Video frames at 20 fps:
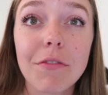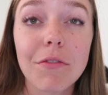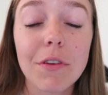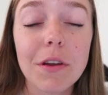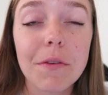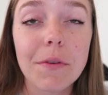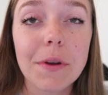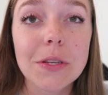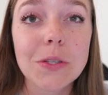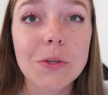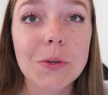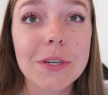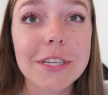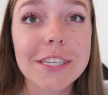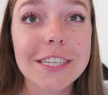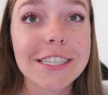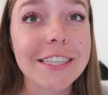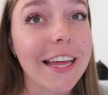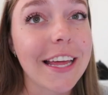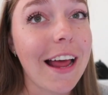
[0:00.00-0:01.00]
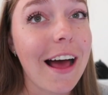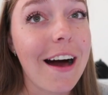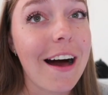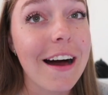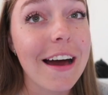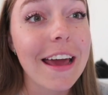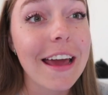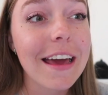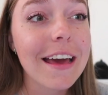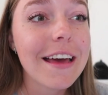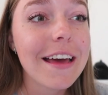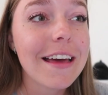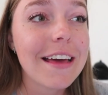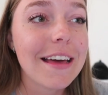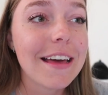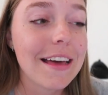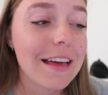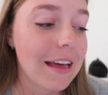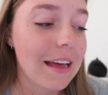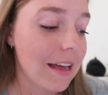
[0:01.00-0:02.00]
free resources that I
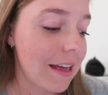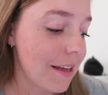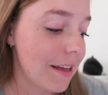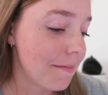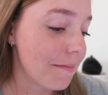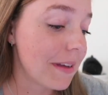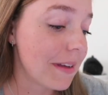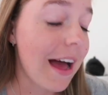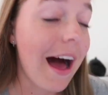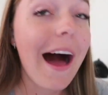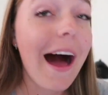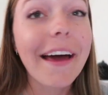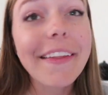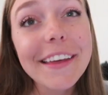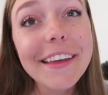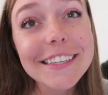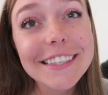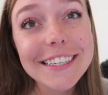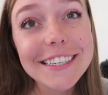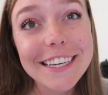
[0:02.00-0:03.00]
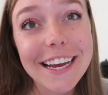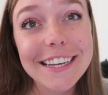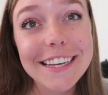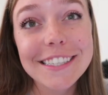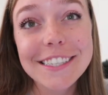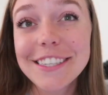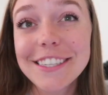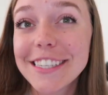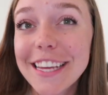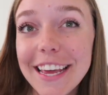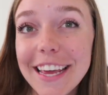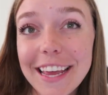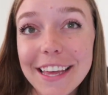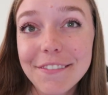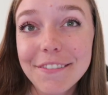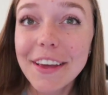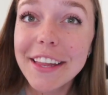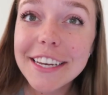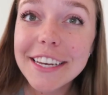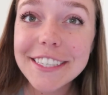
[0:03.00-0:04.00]
highly suggest you take
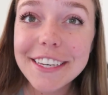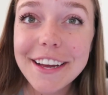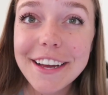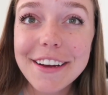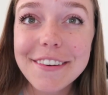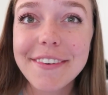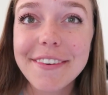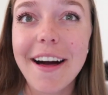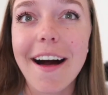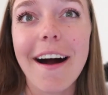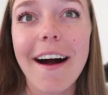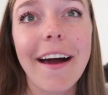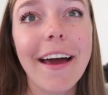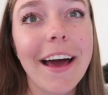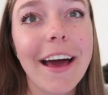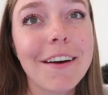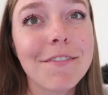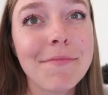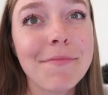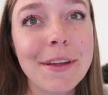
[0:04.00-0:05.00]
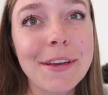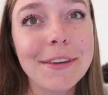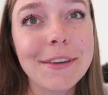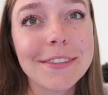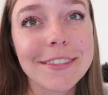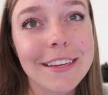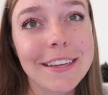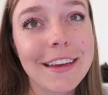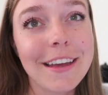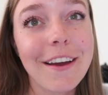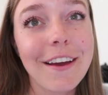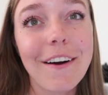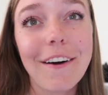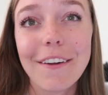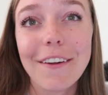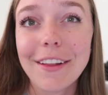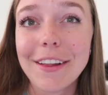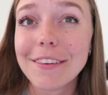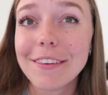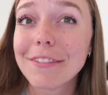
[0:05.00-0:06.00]
advantage of. I have been using
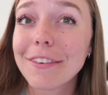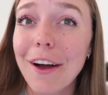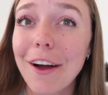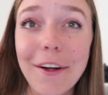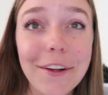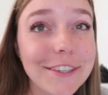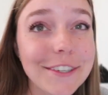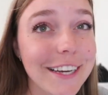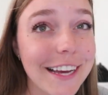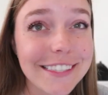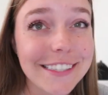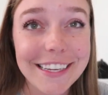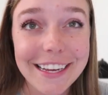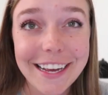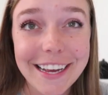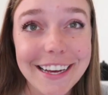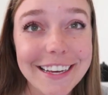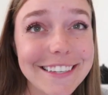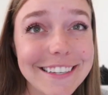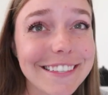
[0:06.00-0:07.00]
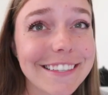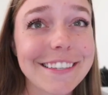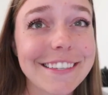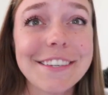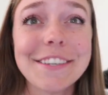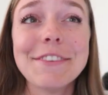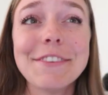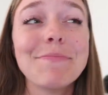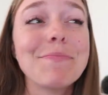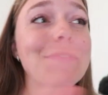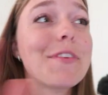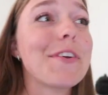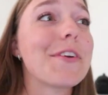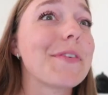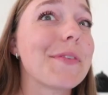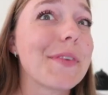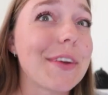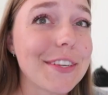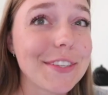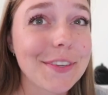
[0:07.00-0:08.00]
all of College Essay Guy's
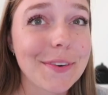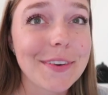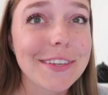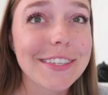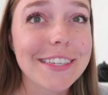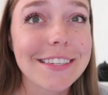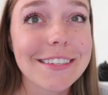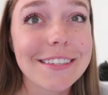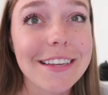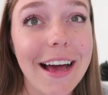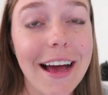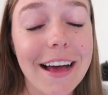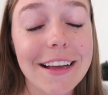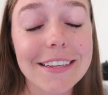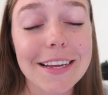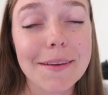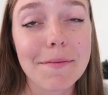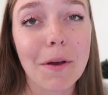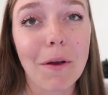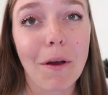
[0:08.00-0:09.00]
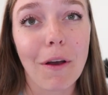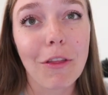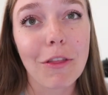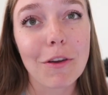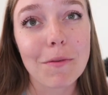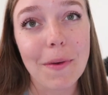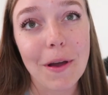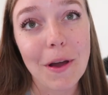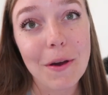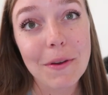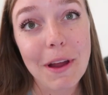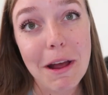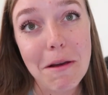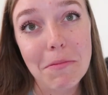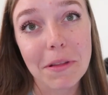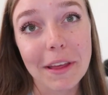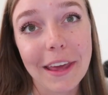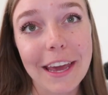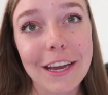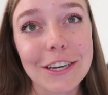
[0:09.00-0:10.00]
resources as I'm going through my own
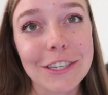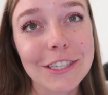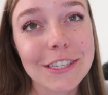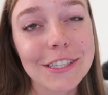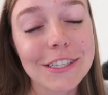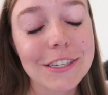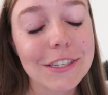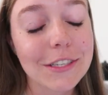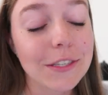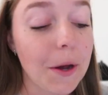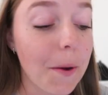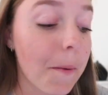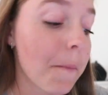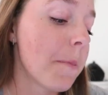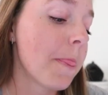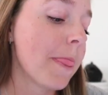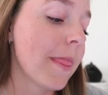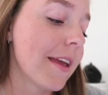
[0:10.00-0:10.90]
applications. So,